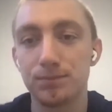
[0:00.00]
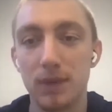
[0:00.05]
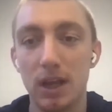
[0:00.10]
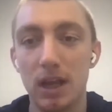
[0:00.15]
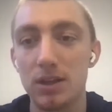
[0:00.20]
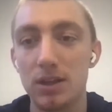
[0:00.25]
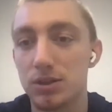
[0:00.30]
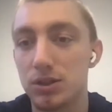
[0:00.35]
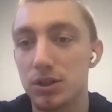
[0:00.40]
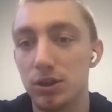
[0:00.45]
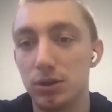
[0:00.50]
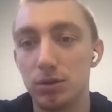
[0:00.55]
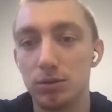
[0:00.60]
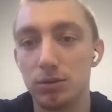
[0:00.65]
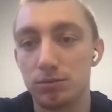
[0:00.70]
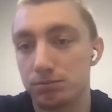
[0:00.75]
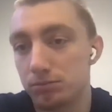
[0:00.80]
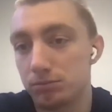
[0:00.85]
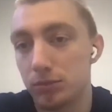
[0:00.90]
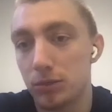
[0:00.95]
as you
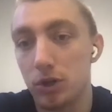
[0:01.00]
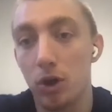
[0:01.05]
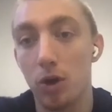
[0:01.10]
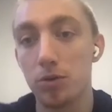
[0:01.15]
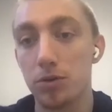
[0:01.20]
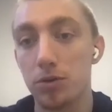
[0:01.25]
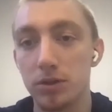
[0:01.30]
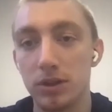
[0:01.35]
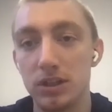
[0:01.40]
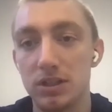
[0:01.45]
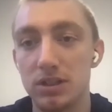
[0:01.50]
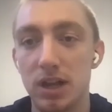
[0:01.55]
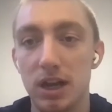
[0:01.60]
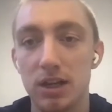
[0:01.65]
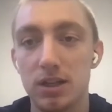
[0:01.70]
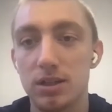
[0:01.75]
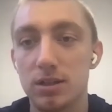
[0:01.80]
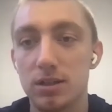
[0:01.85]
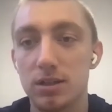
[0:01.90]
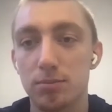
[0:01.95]
go through these
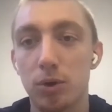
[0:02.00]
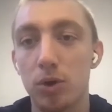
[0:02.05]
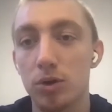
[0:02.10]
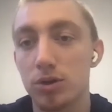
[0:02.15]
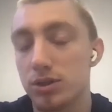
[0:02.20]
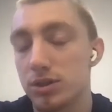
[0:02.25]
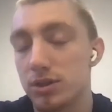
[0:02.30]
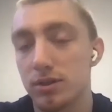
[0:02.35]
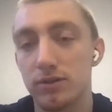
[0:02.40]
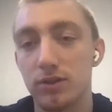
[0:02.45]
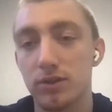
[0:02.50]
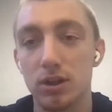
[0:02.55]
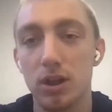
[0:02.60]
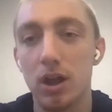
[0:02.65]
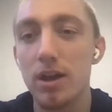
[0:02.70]
next portions of your